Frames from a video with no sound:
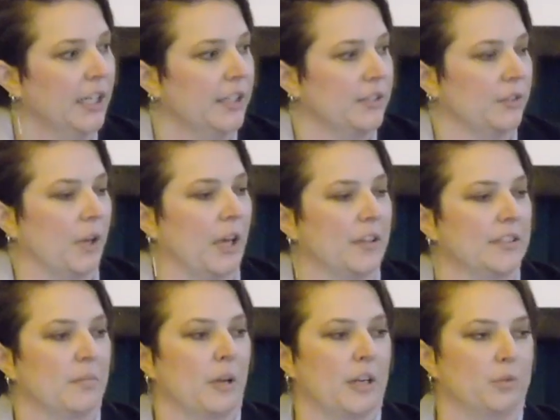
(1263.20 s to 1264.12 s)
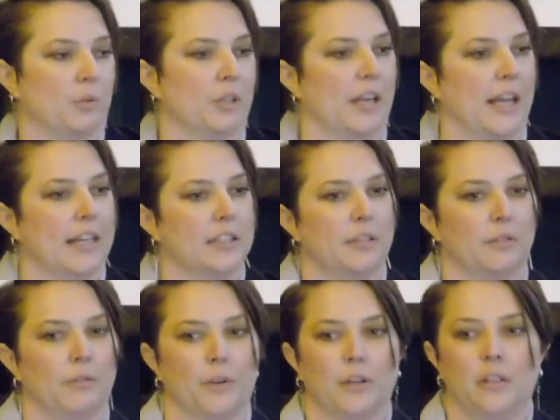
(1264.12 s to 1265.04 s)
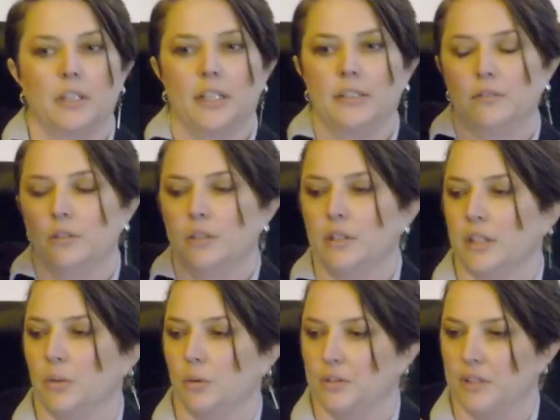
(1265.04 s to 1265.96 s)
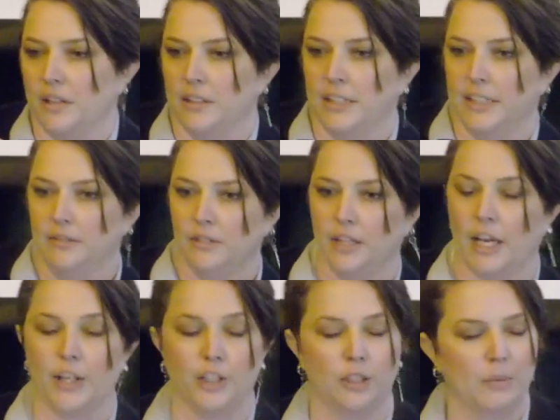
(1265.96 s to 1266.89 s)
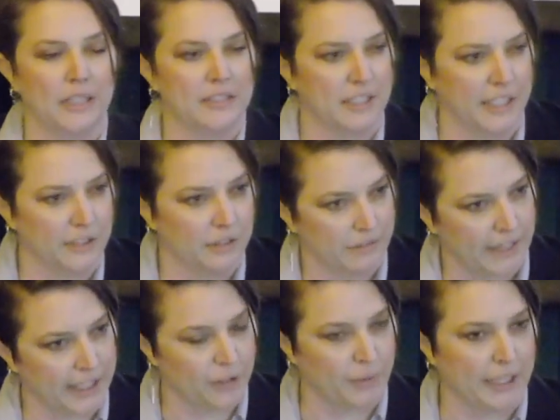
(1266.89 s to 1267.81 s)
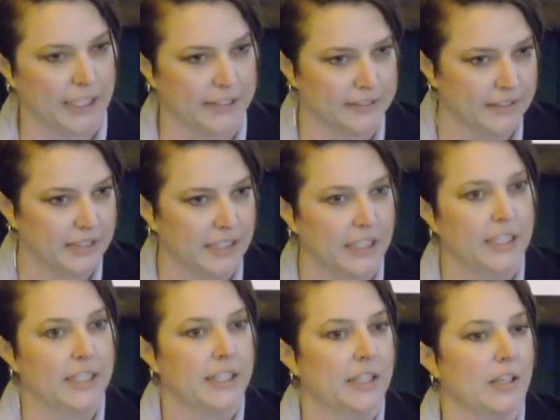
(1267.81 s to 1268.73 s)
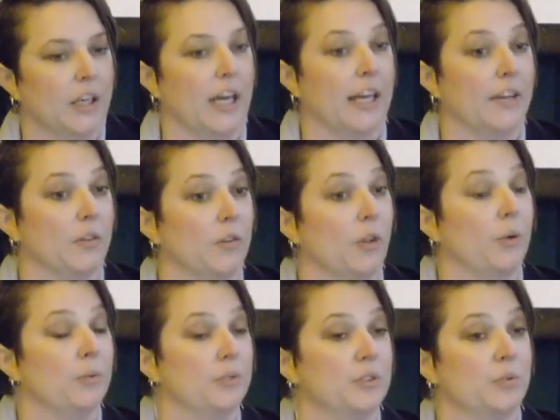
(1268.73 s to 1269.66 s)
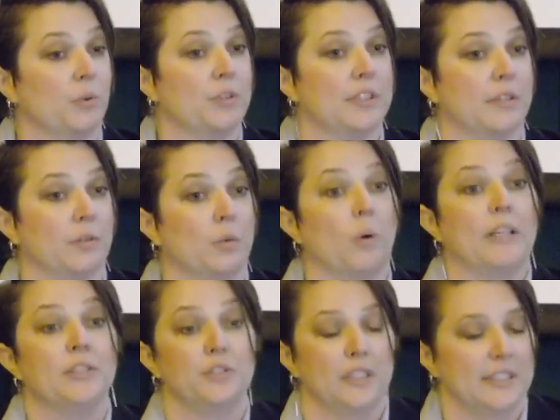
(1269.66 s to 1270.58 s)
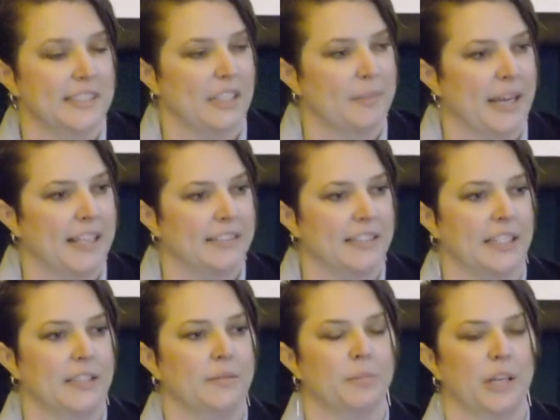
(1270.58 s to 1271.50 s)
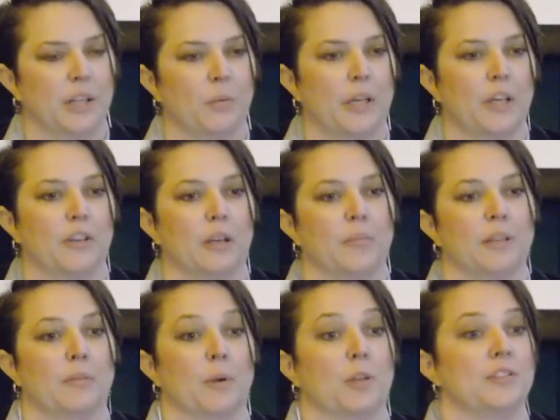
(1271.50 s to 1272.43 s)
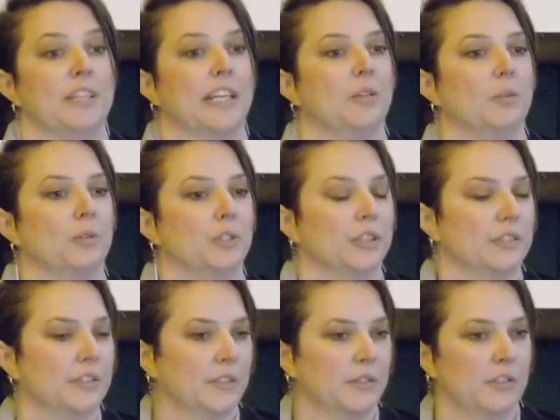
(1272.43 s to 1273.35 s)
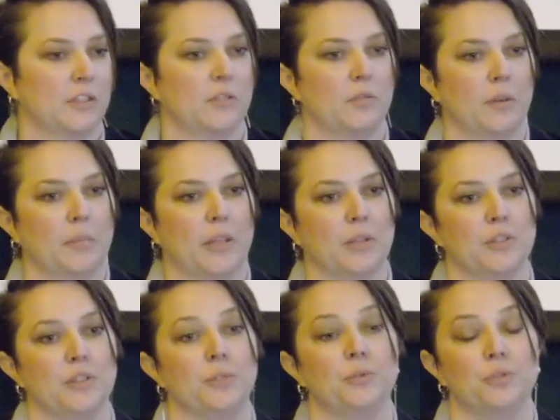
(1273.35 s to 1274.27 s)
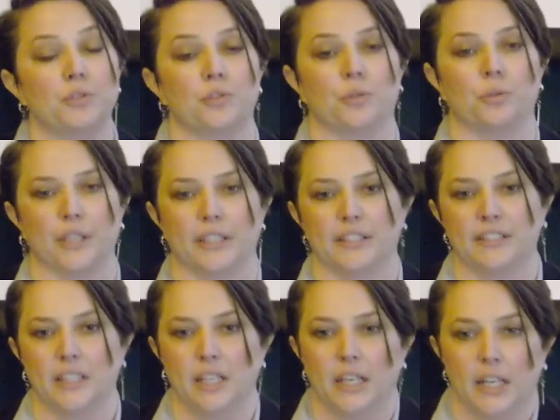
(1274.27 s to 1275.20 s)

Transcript: So how does a module connect vertically and horizontally? How do you maintain your fire rating? Those sorts of questions that I'm asking, by the way, are coming from our stakeholders, from those user stories.